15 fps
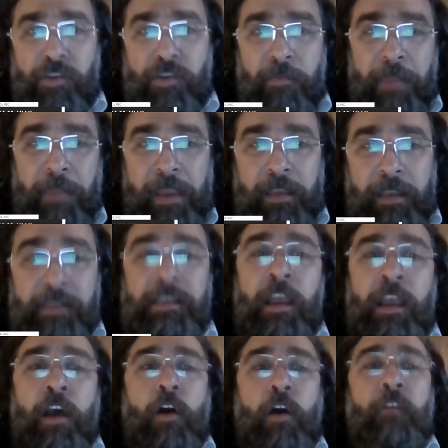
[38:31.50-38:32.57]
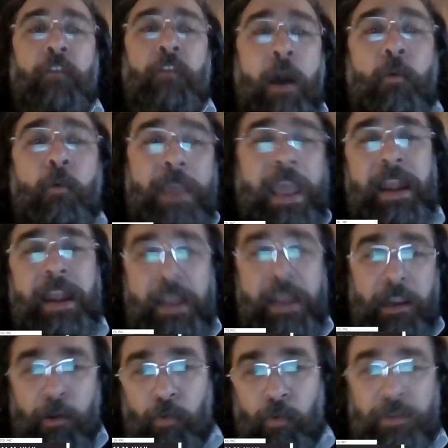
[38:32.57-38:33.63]
makers, of how we can
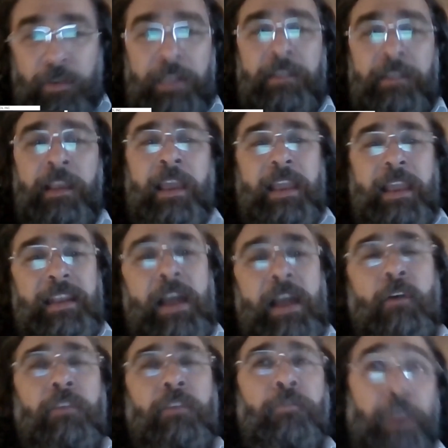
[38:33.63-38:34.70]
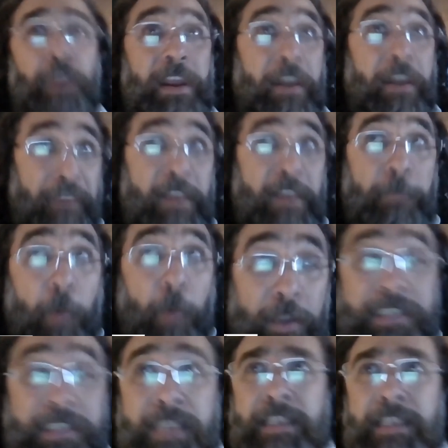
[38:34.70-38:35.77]
include it in our foreign affairs
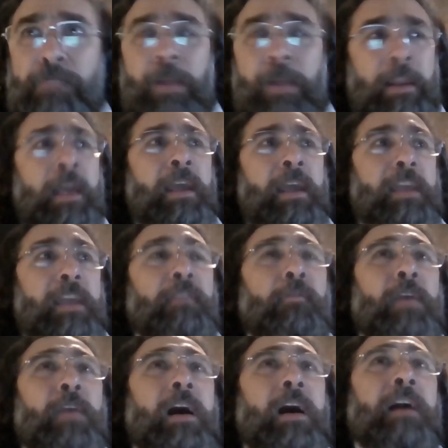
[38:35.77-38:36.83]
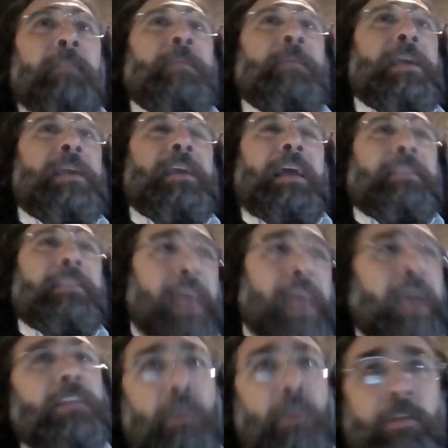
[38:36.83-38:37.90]
policies as well. If we are being
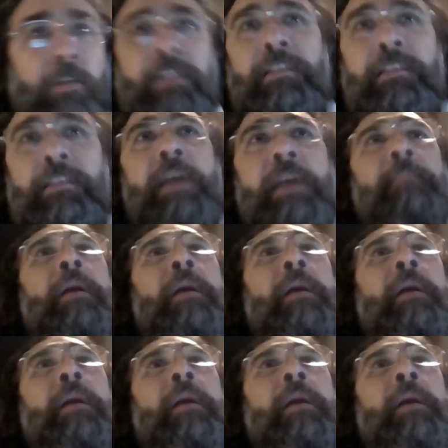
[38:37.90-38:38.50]
attacked all the time